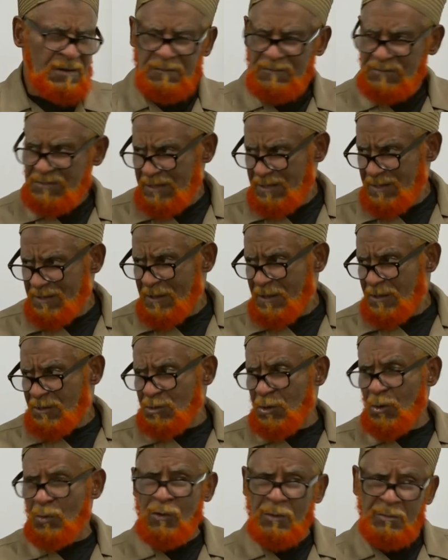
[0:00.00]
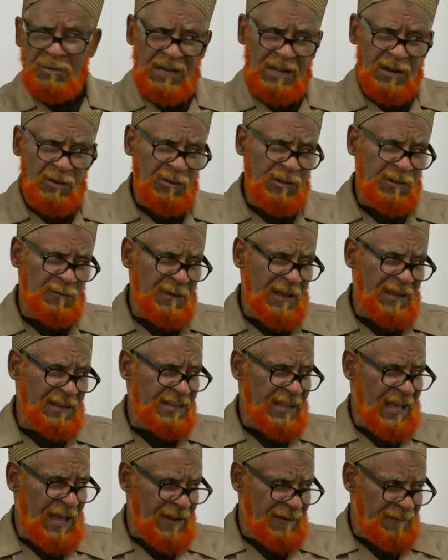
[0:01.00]
See? So a woman got to respect
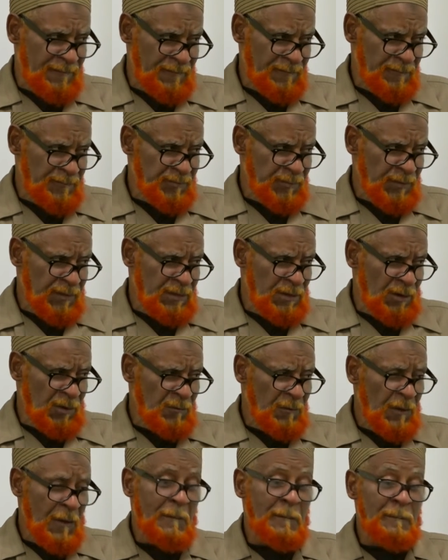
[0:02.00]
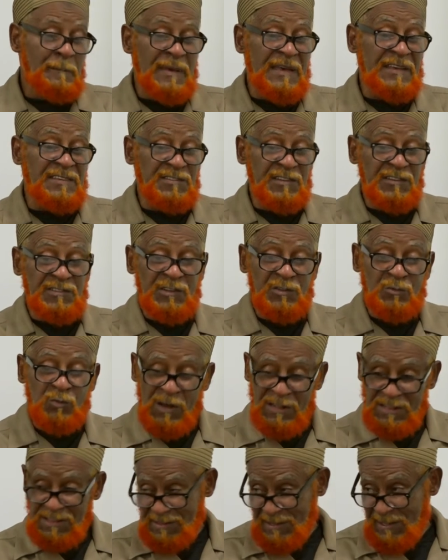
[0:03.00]
that. Business is
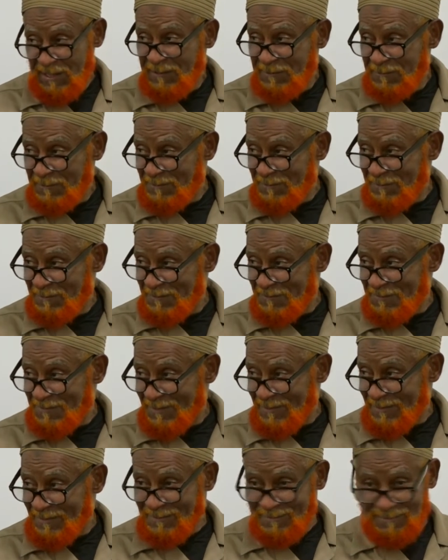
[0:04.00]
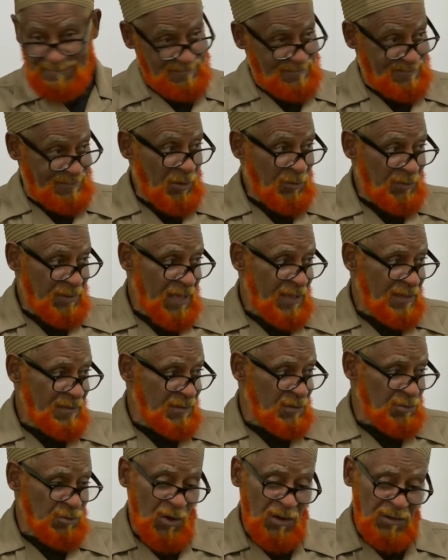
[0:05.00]
one thing. Okay,
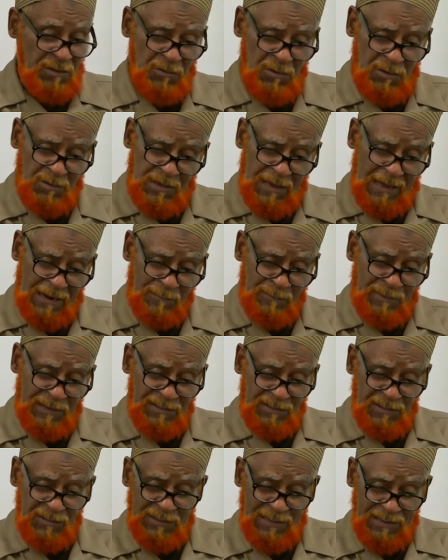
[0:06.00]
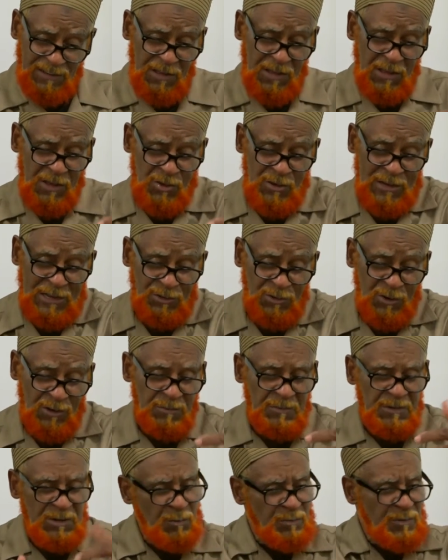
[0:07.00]
you talk to you got a business, you got to talk
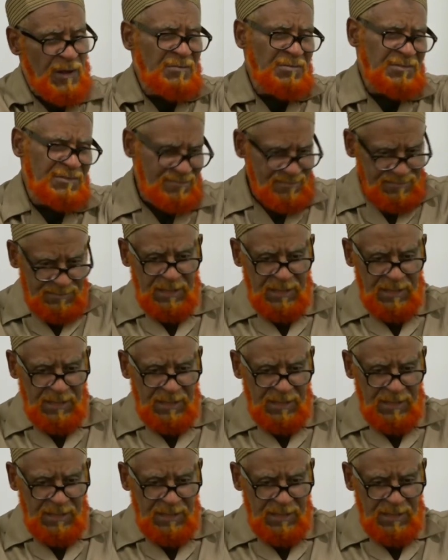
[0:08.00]
to me, no problem.